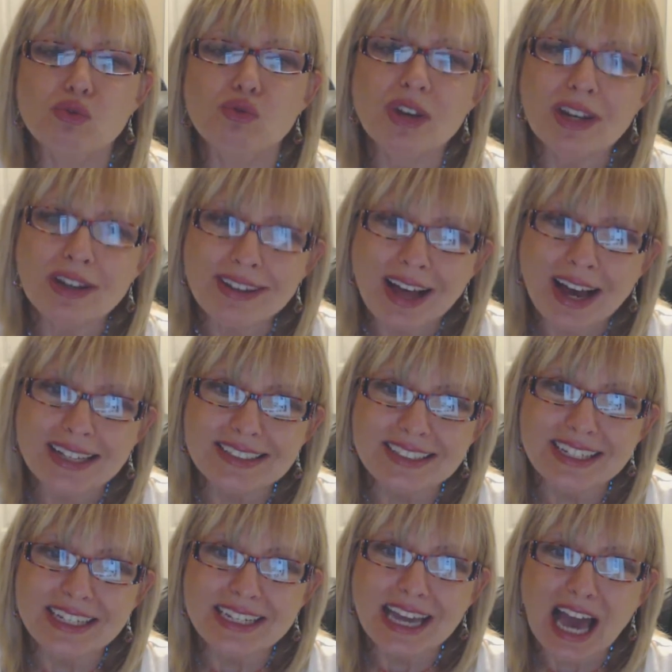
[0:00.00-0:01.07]

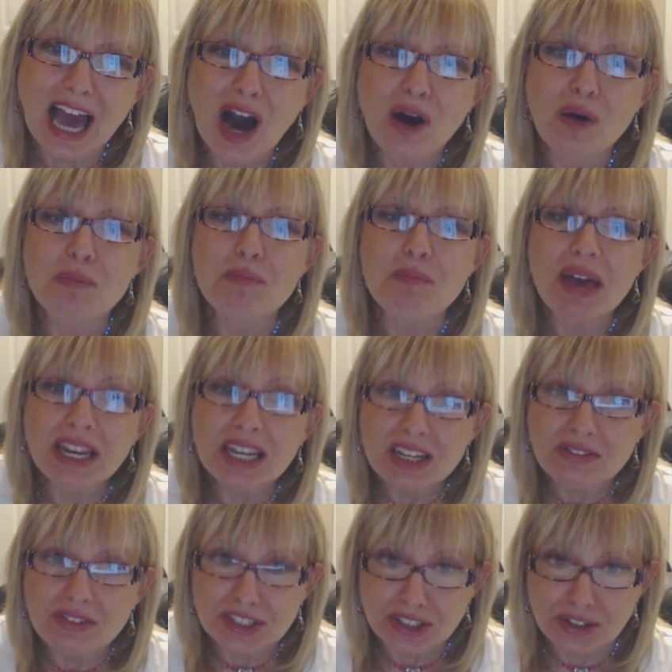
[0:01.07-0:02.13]
realizing how many
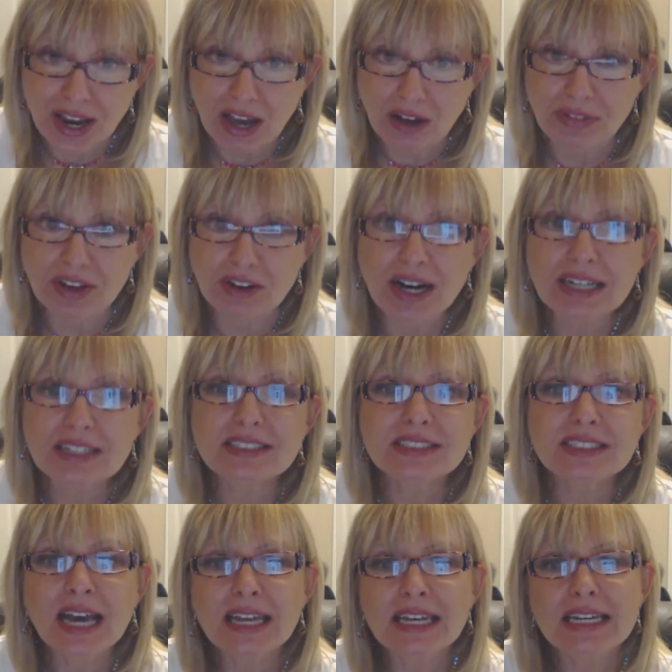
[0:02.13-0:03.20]
of us are out there, I
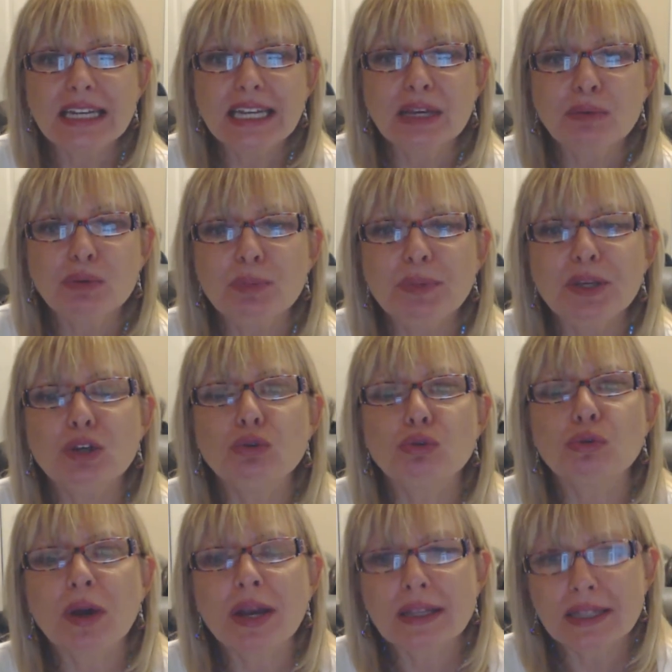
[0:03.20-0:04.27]
decided it would be
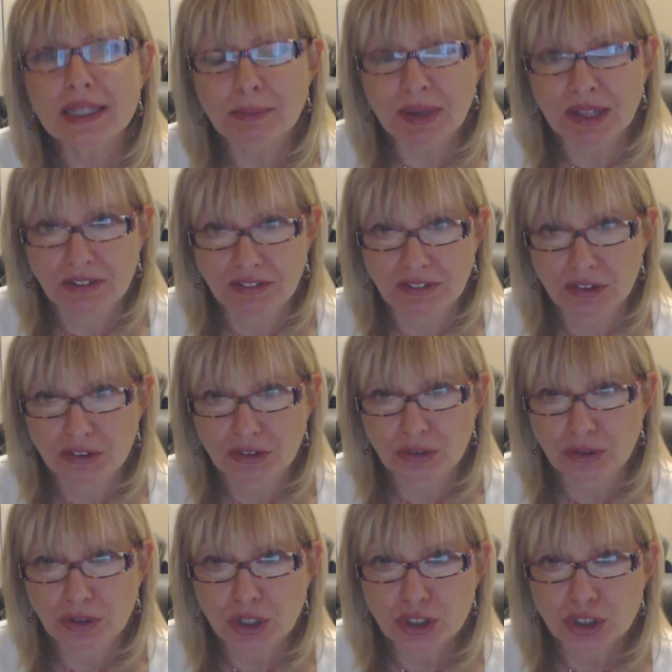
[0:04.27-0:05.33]
greatly
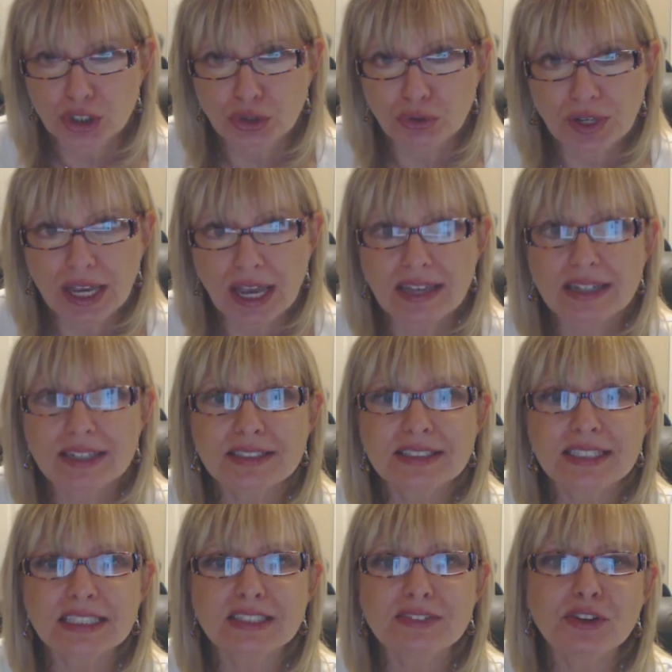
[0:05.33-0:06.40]
beneficial to create a
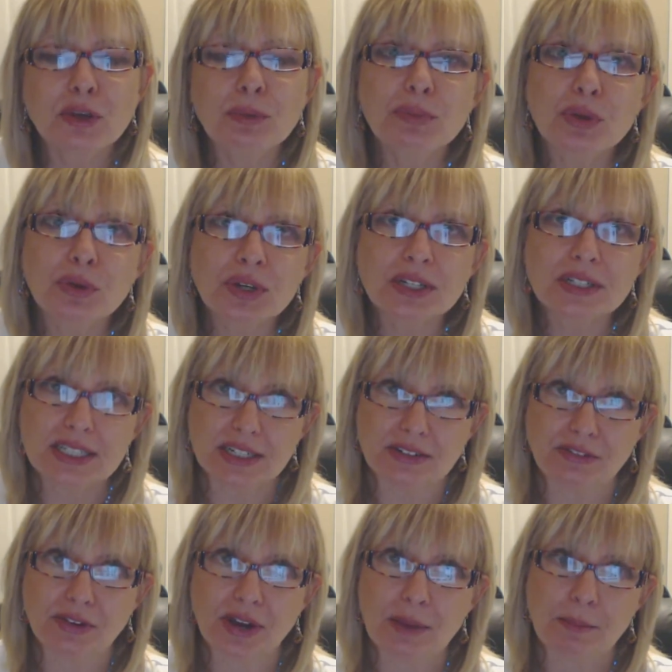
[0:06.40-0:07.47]
sense of
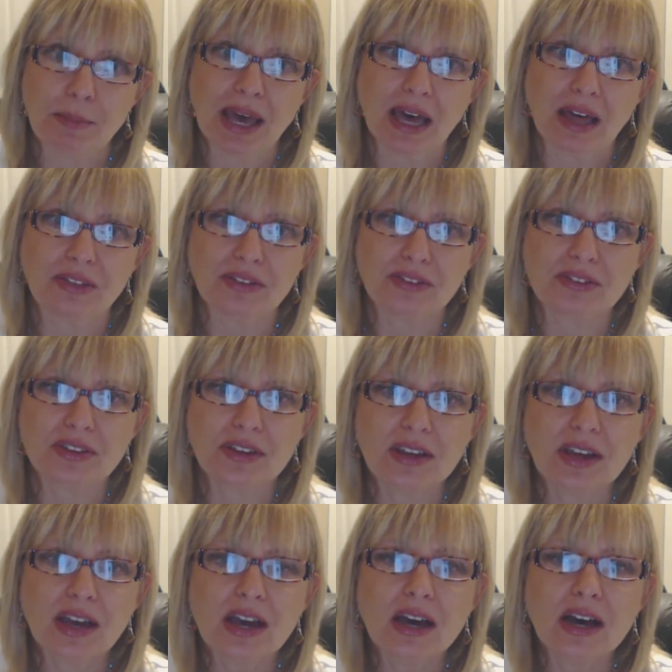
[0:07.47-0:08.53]
community for empaths,
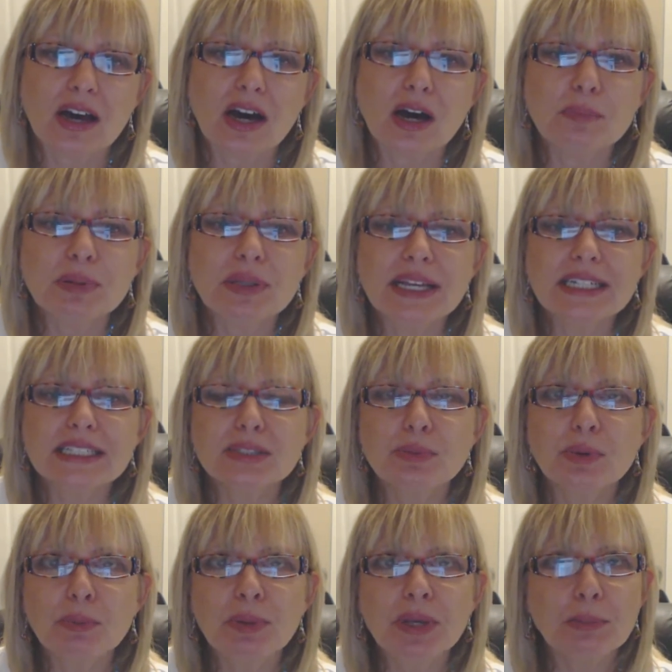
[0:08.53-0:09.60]
a place
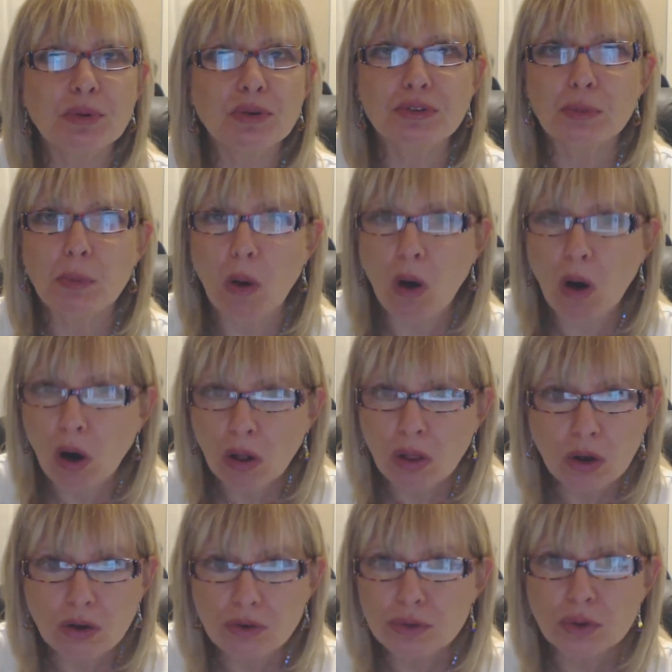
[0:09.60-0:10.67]
where people from
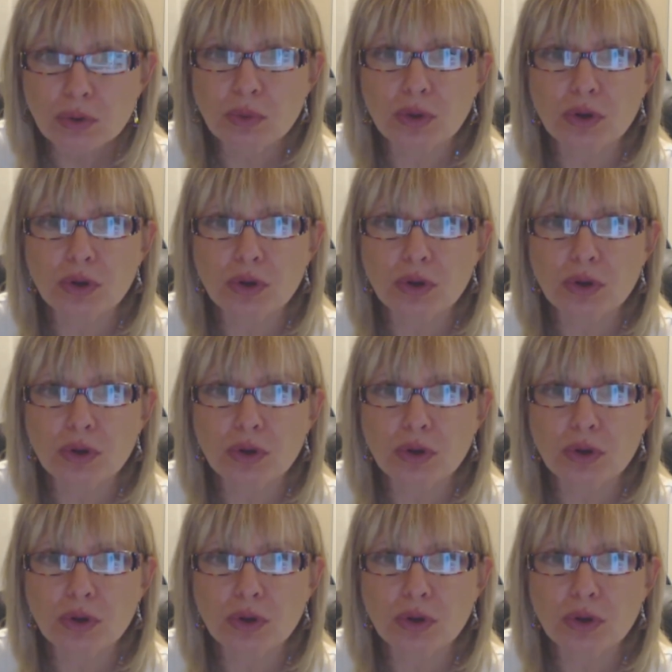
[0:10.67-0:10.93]
all over the